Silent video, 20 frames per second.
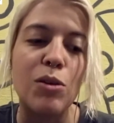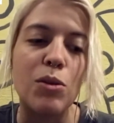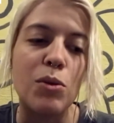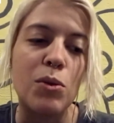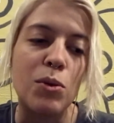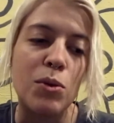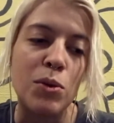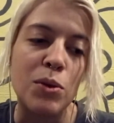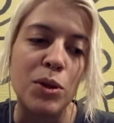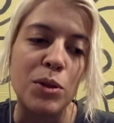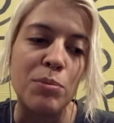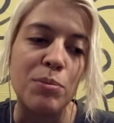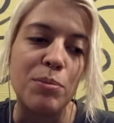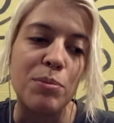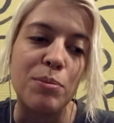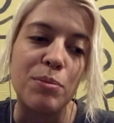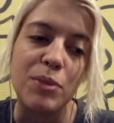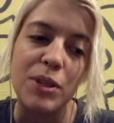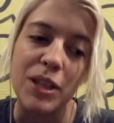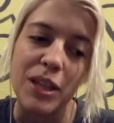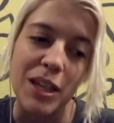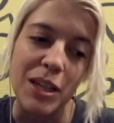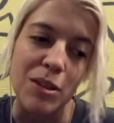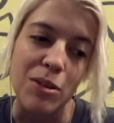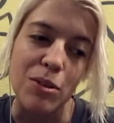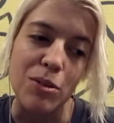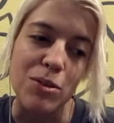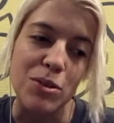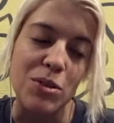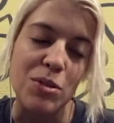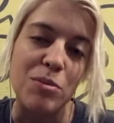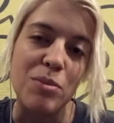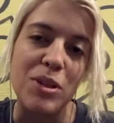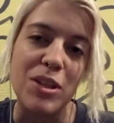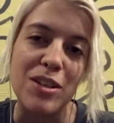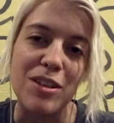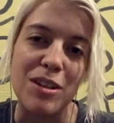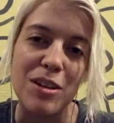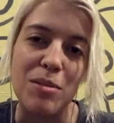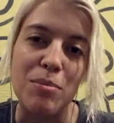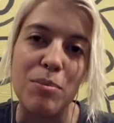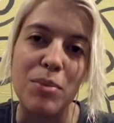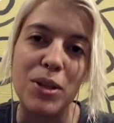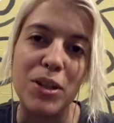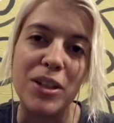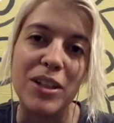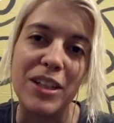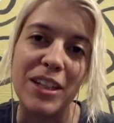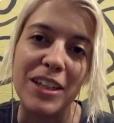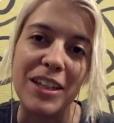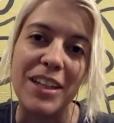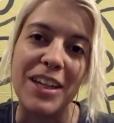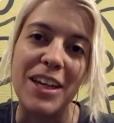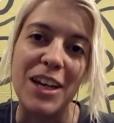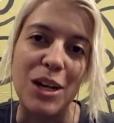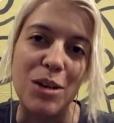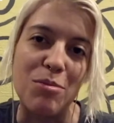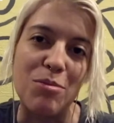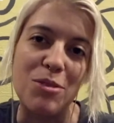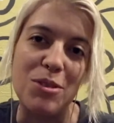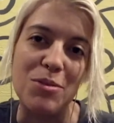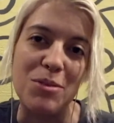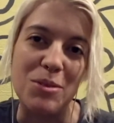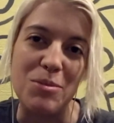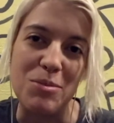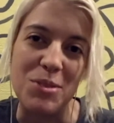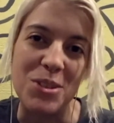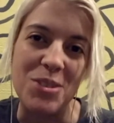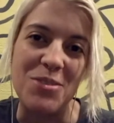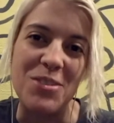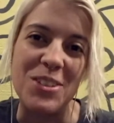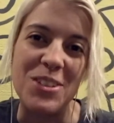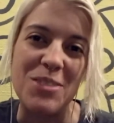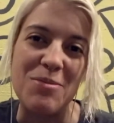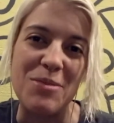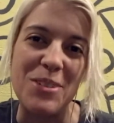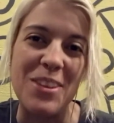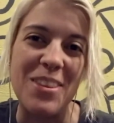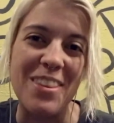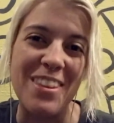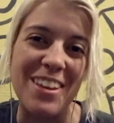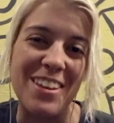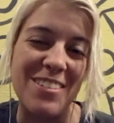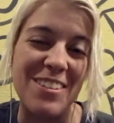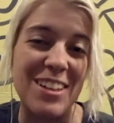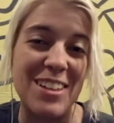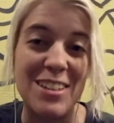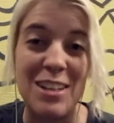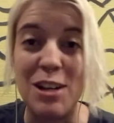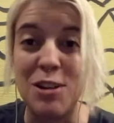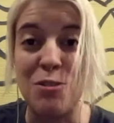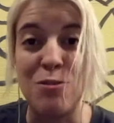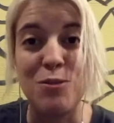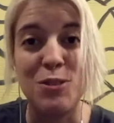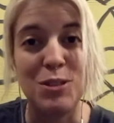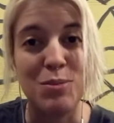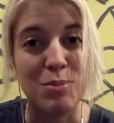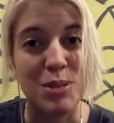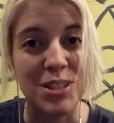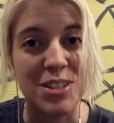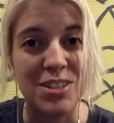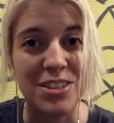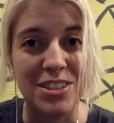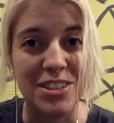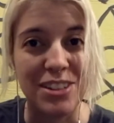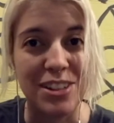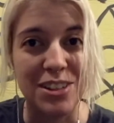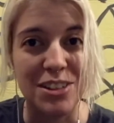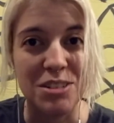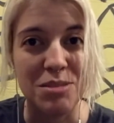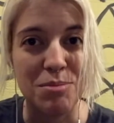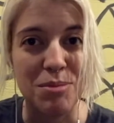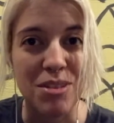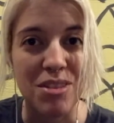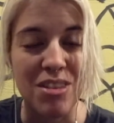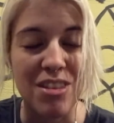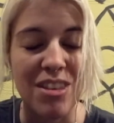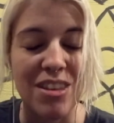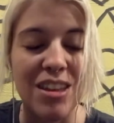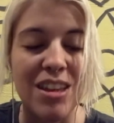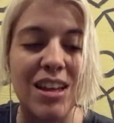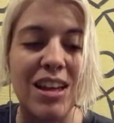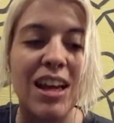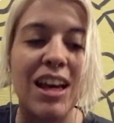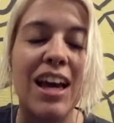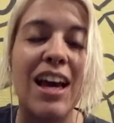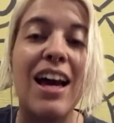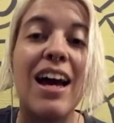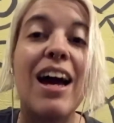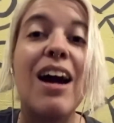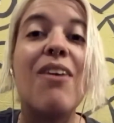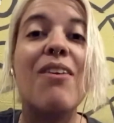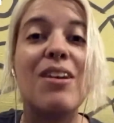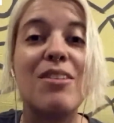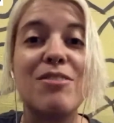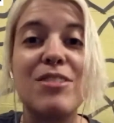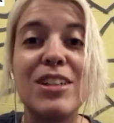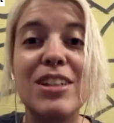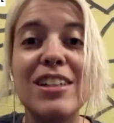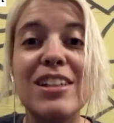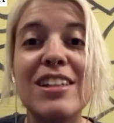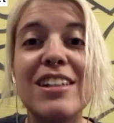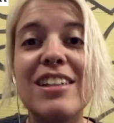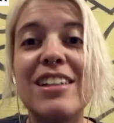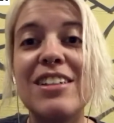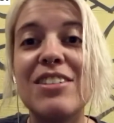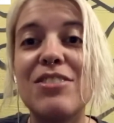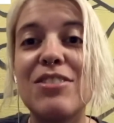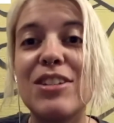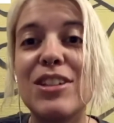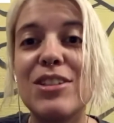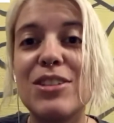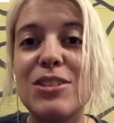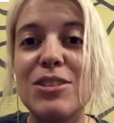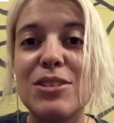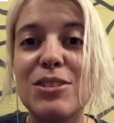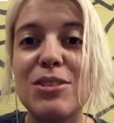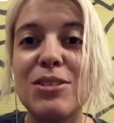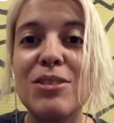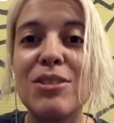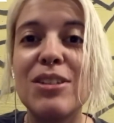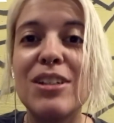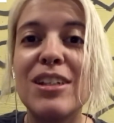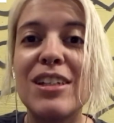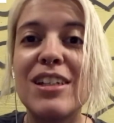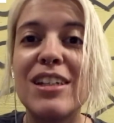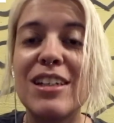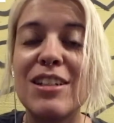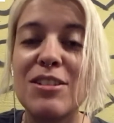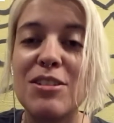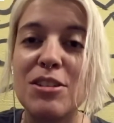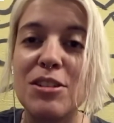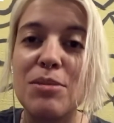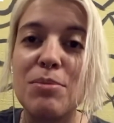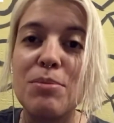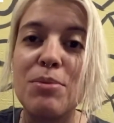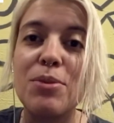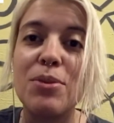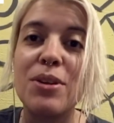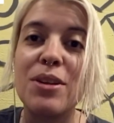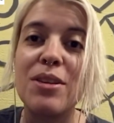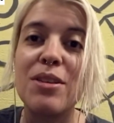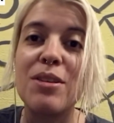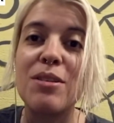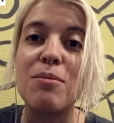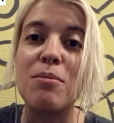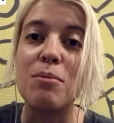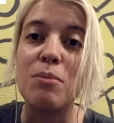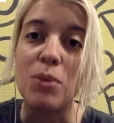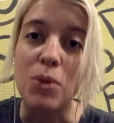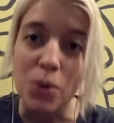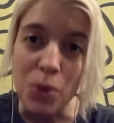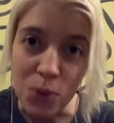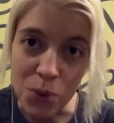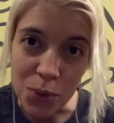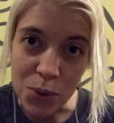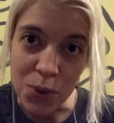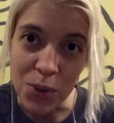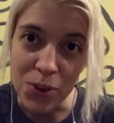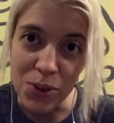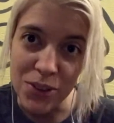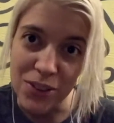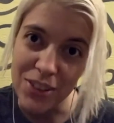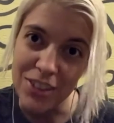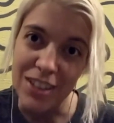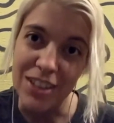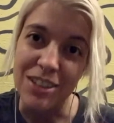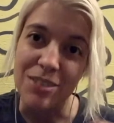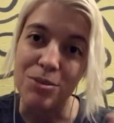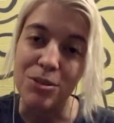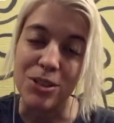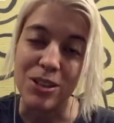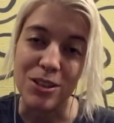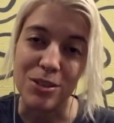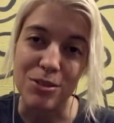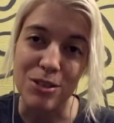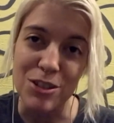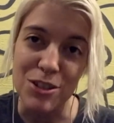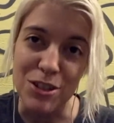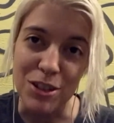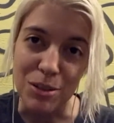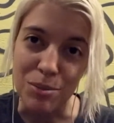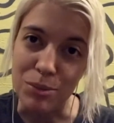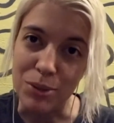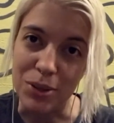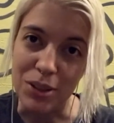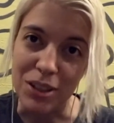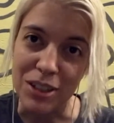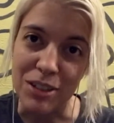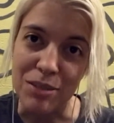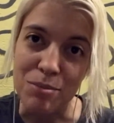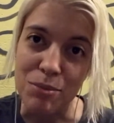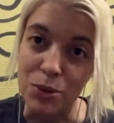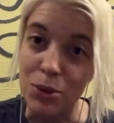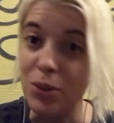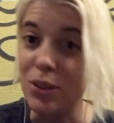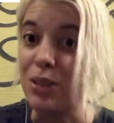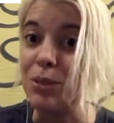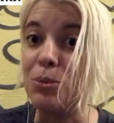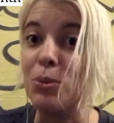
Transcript: or it can also mean that I'm plugging a gap from the previous month because I overspent in the last month. However, if I do end up with more than what I originally put in, more than